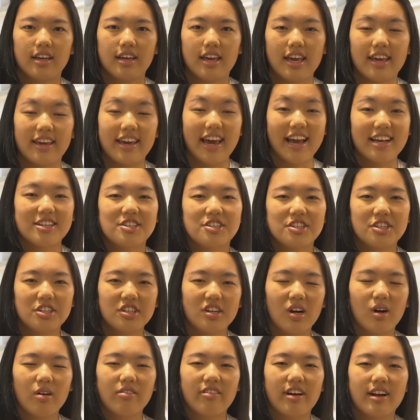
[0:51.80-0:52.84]
in case you didn't
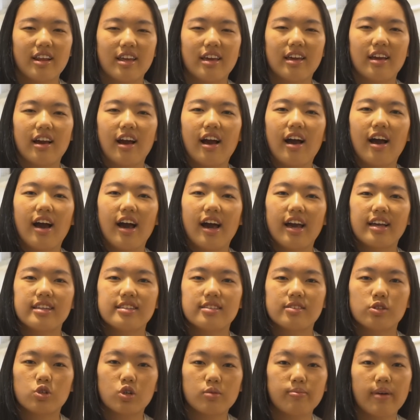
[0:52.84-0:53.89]
know already, I
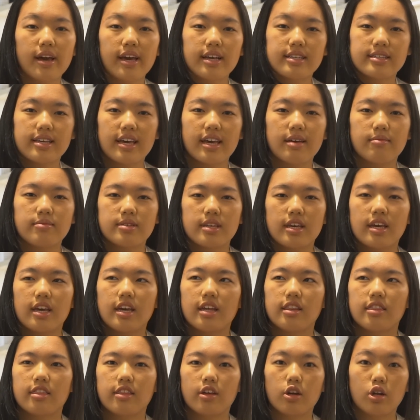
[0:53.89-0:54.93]
took my exams
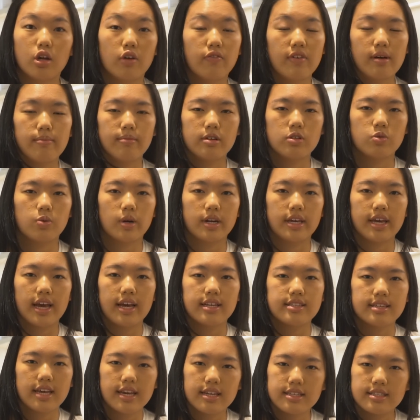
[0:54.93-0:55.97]
in the November
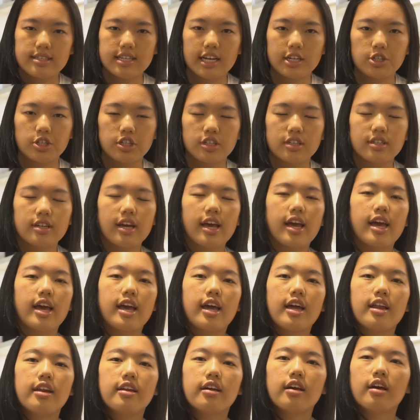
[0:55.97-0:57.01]
2018 session,
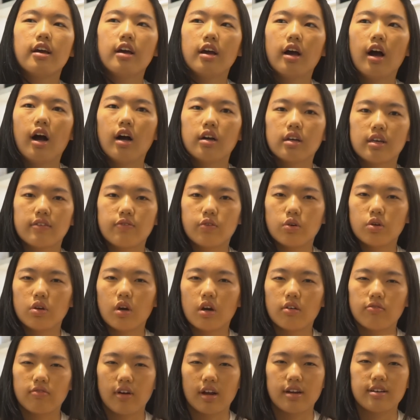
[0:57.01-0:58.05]
and I'll give you
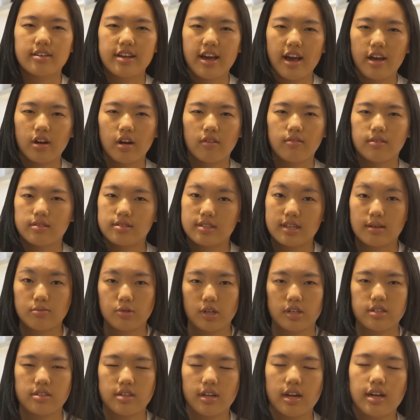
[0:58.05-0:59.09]
a rundown of the
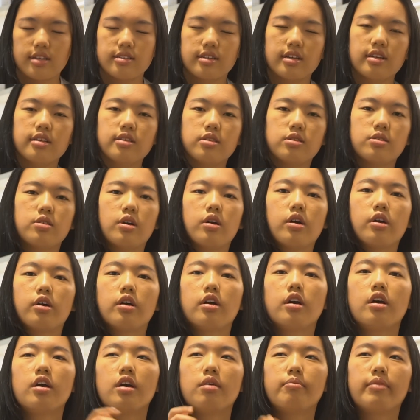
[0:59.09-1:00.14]
subjects that I did. So
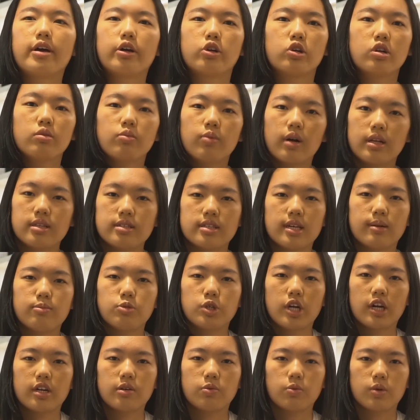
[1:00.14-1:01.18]
my Group 1
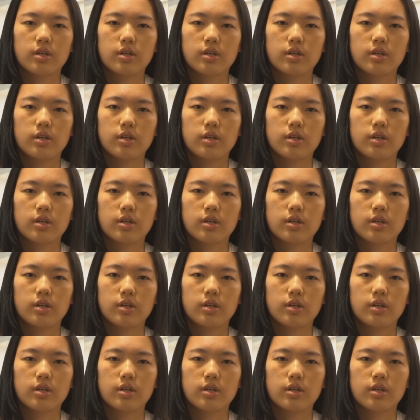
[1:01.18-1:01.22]
subject